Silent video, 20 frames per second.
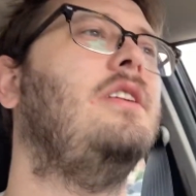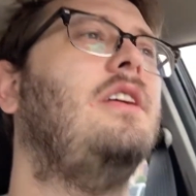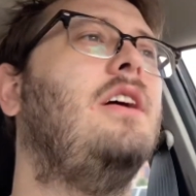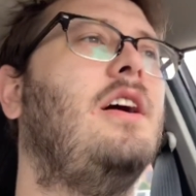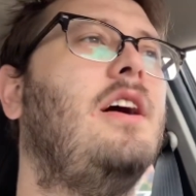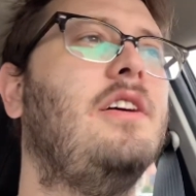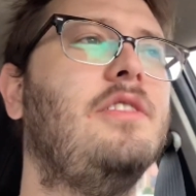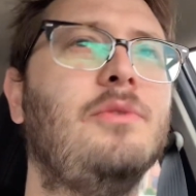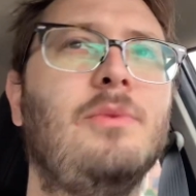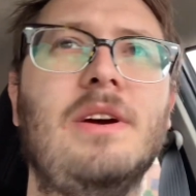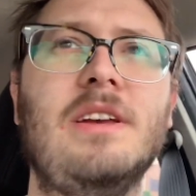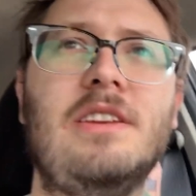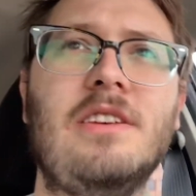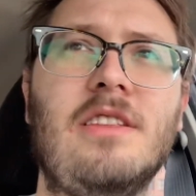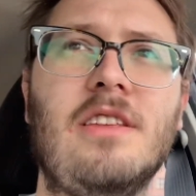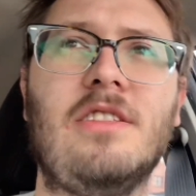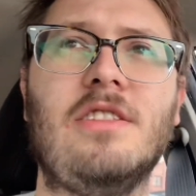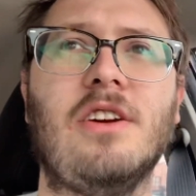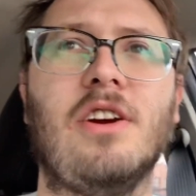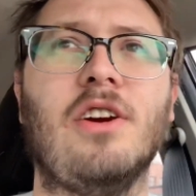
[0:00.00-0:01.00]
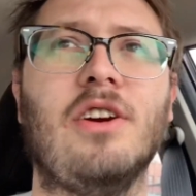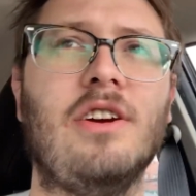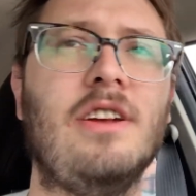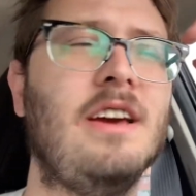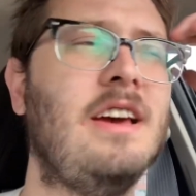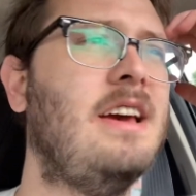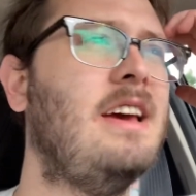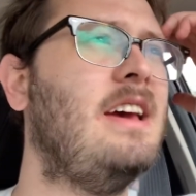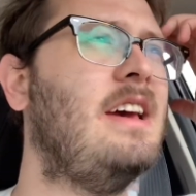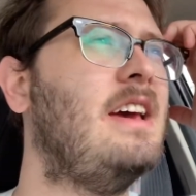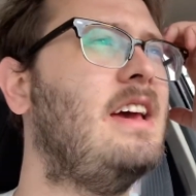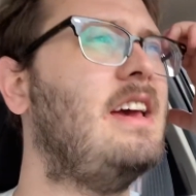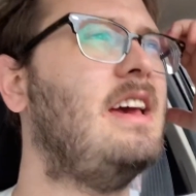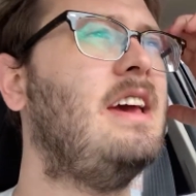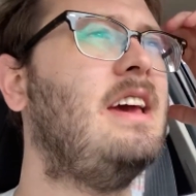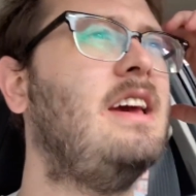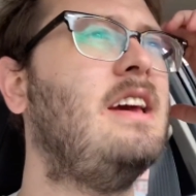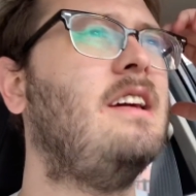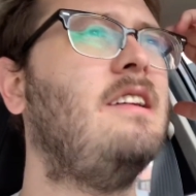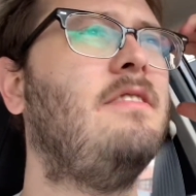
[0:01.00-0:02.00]
On the way to the third.
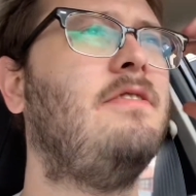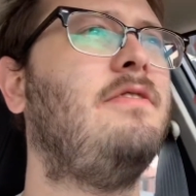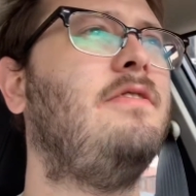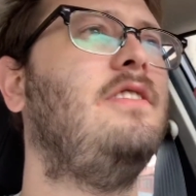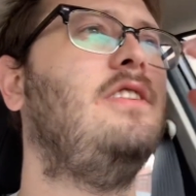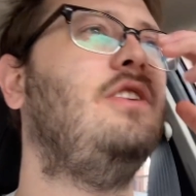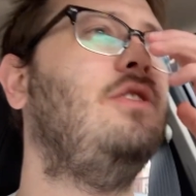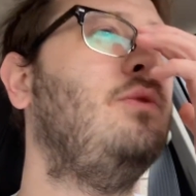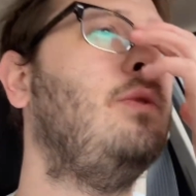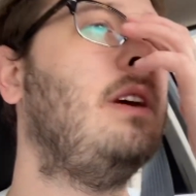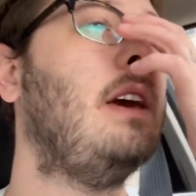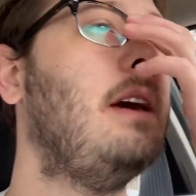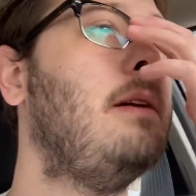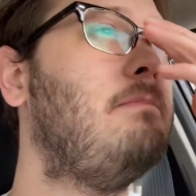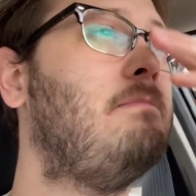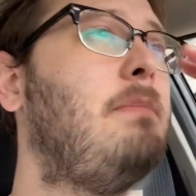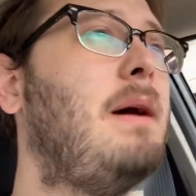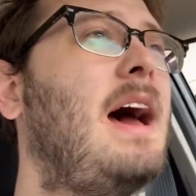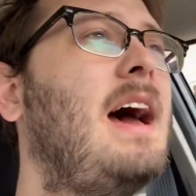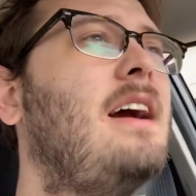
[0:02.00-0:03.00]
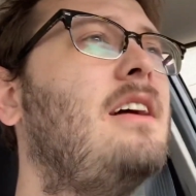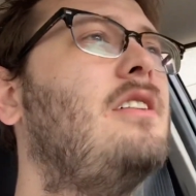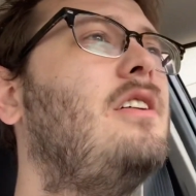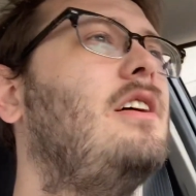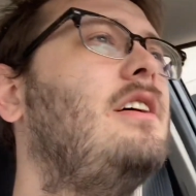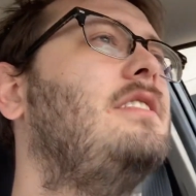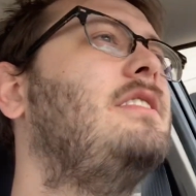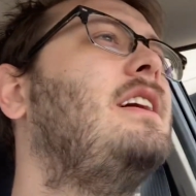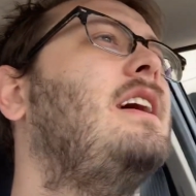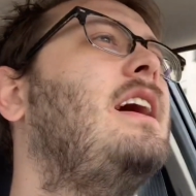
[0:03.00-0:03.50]
If you get back on the